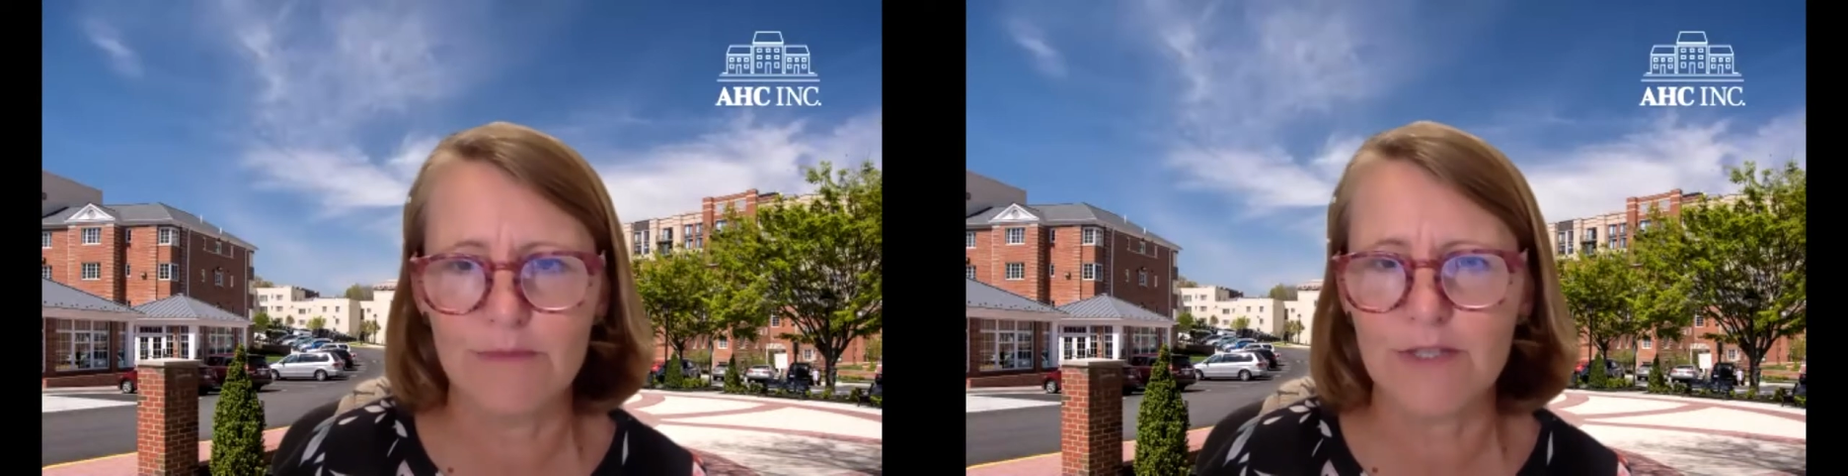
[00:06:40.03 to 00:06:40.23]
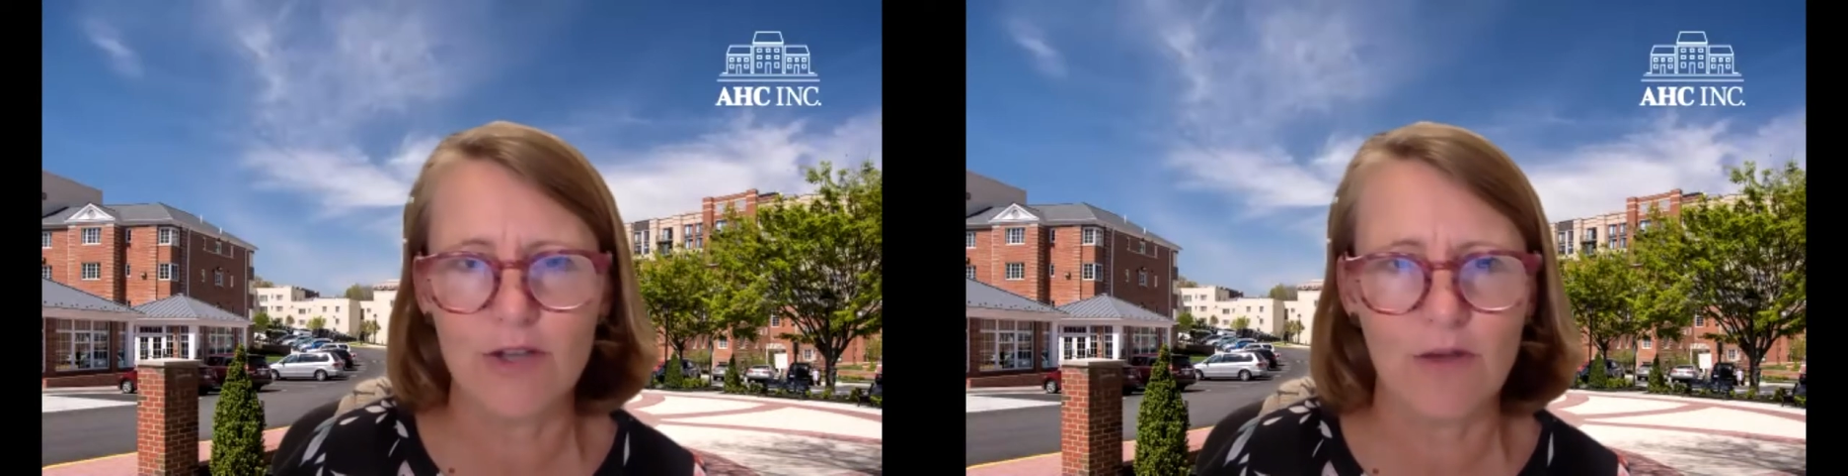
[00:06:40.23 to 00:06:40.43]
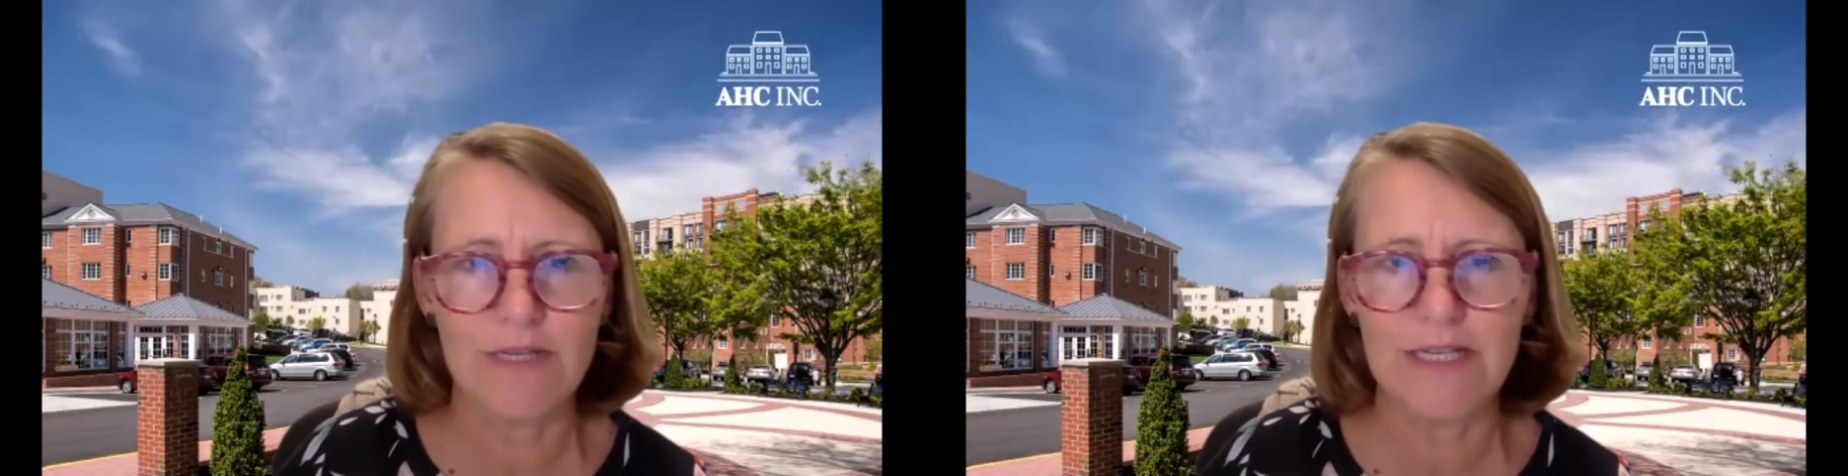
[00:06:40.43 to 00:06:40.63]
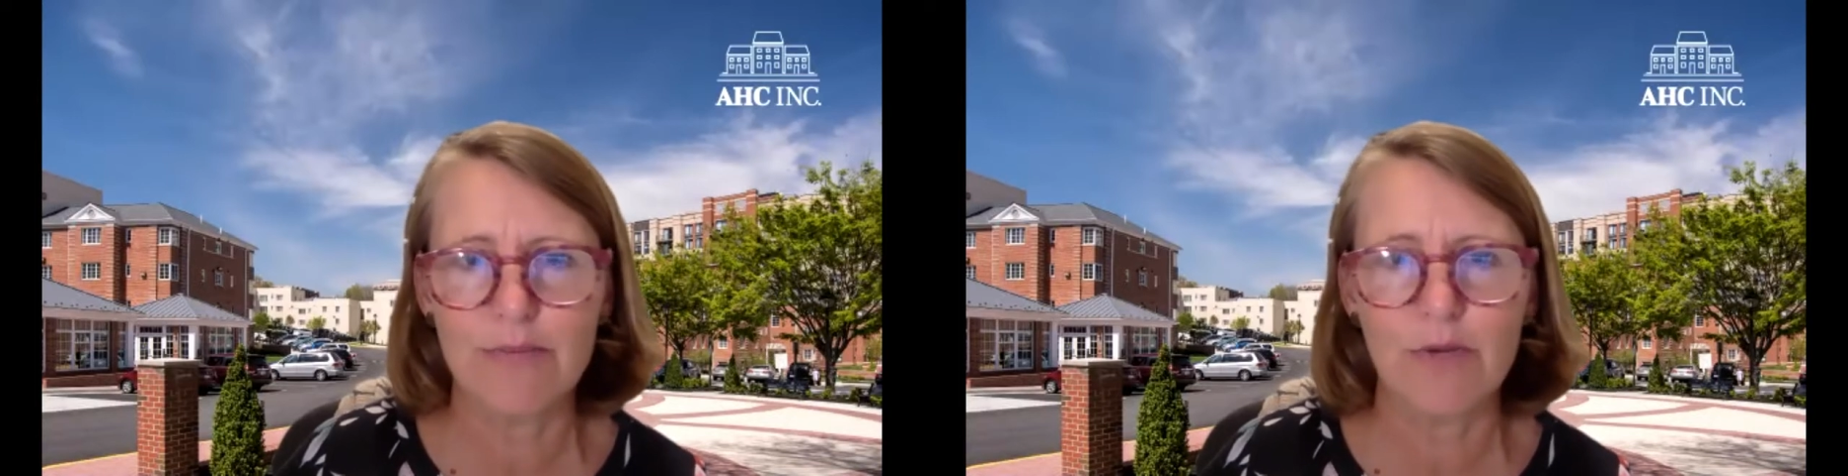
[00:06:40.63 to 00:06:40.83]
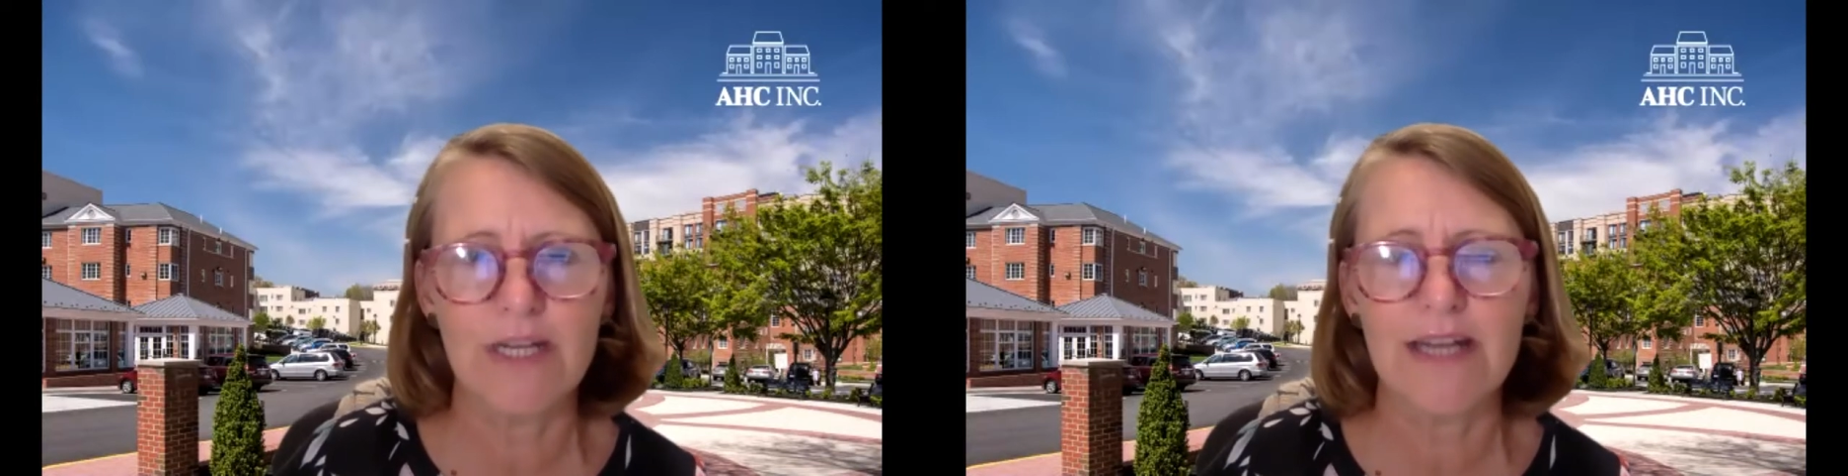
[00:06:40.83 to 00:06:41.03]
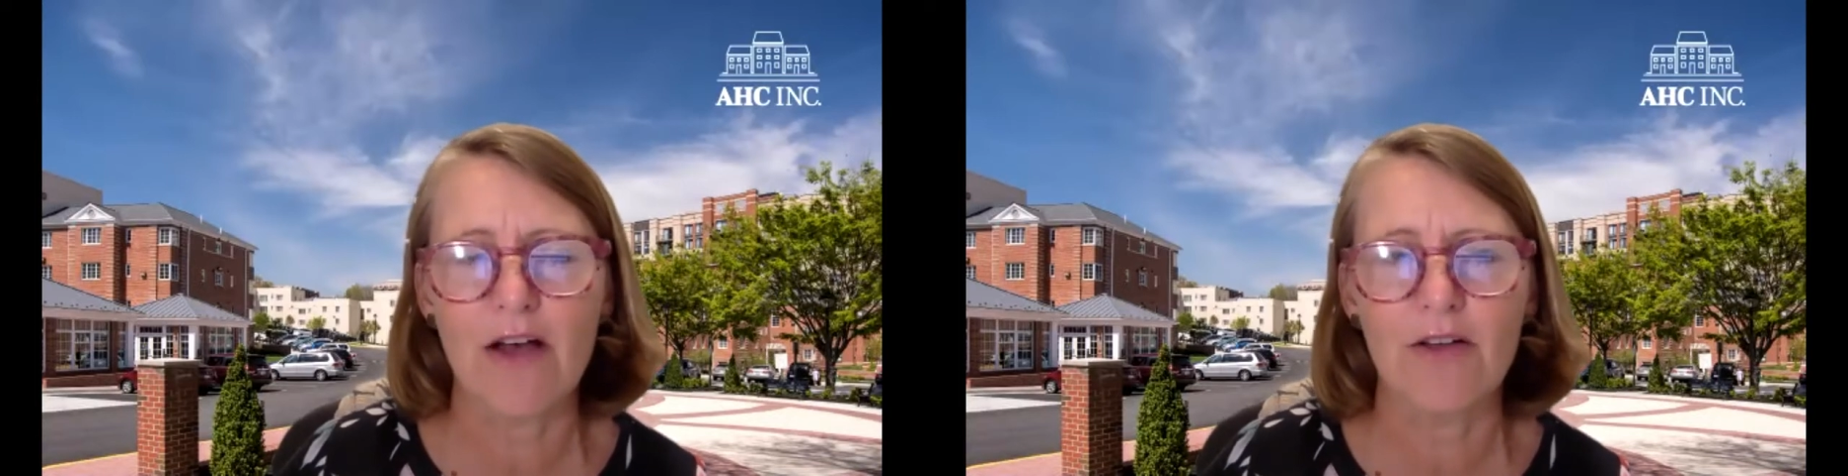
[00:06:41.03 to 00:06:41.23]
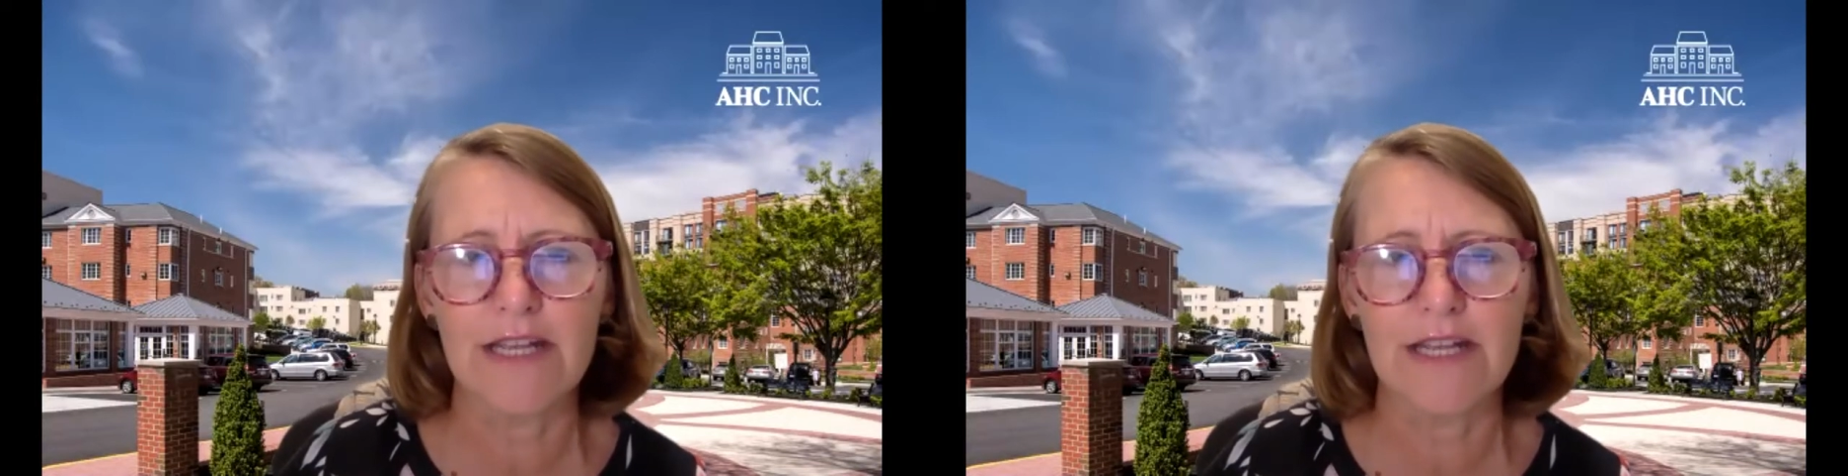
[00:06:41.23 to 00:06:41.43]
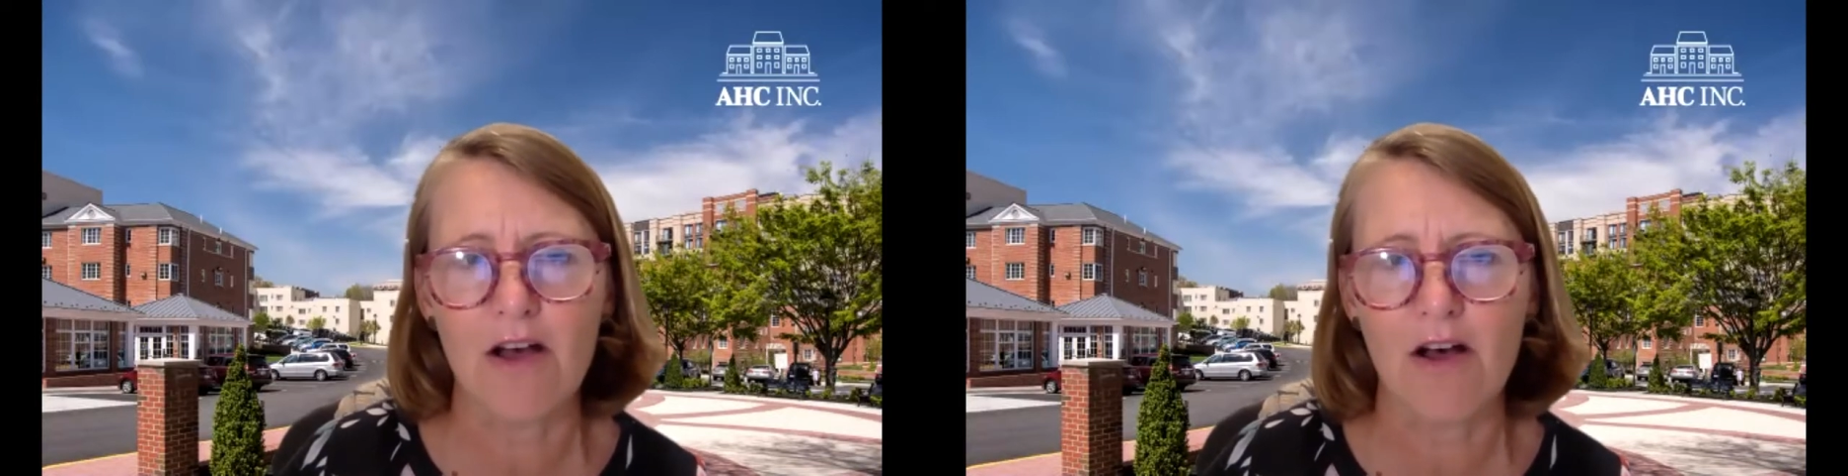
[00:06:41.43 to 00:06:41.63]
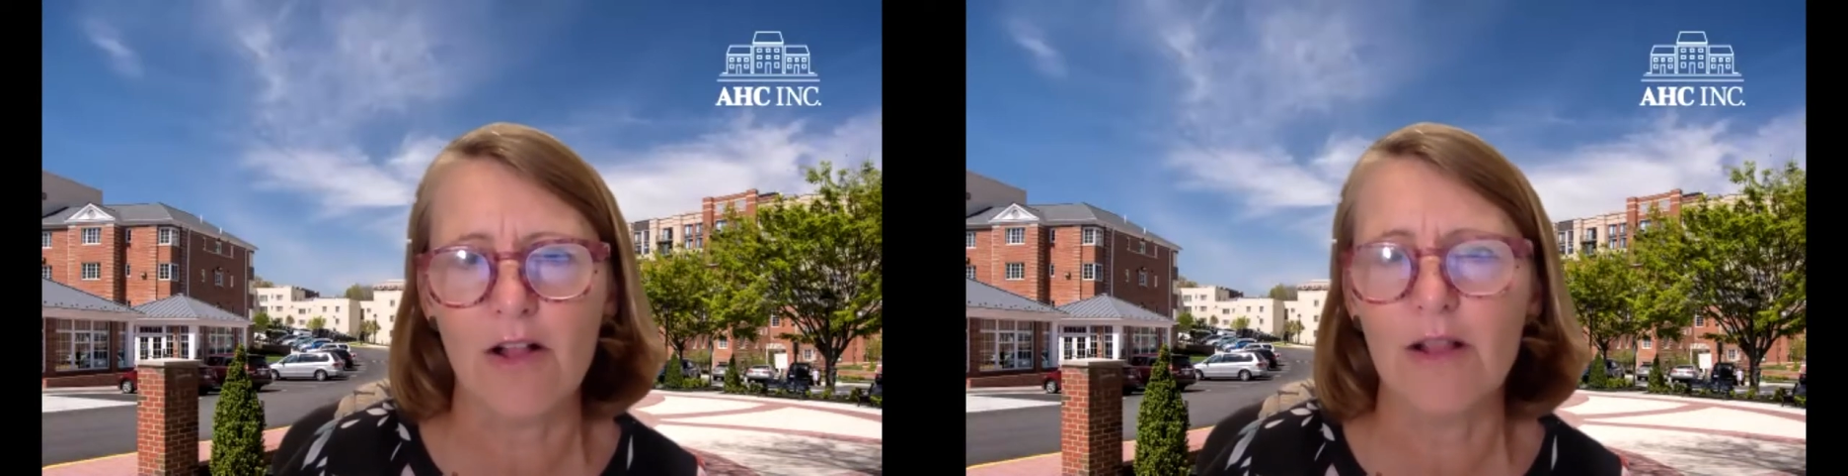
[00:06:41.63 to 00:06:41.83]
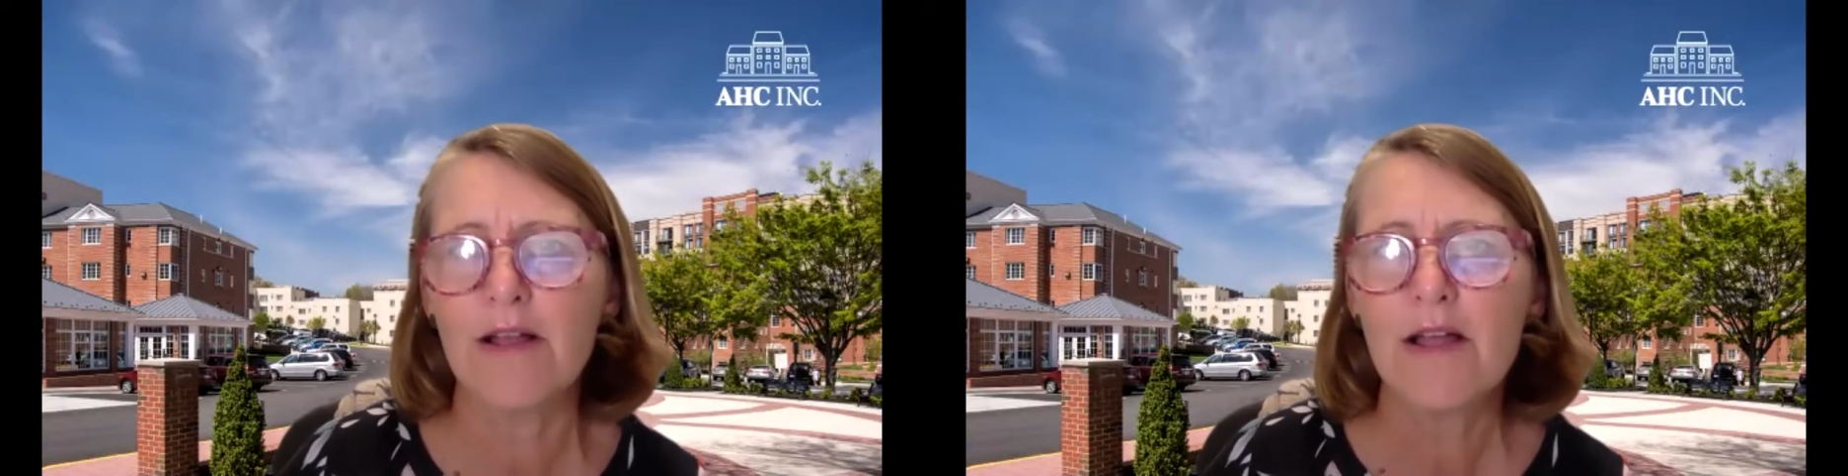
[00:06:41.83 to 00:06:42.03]
So you don't need to print it out at
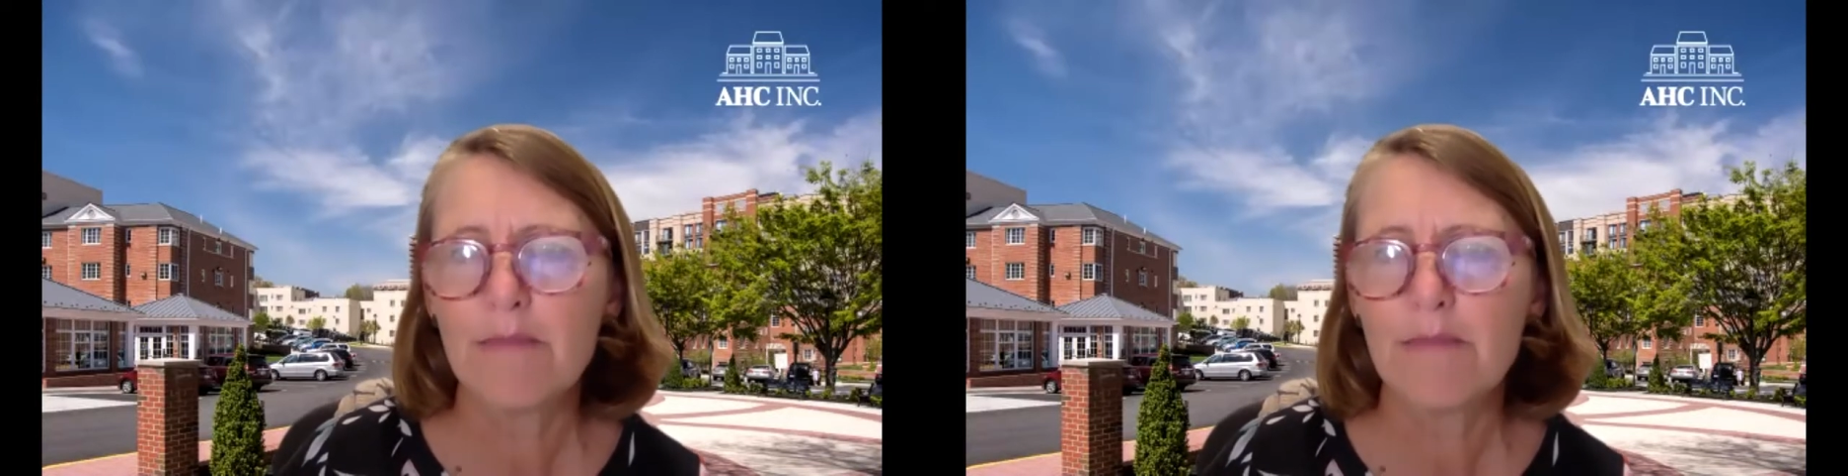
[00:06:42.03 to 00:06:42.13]
all.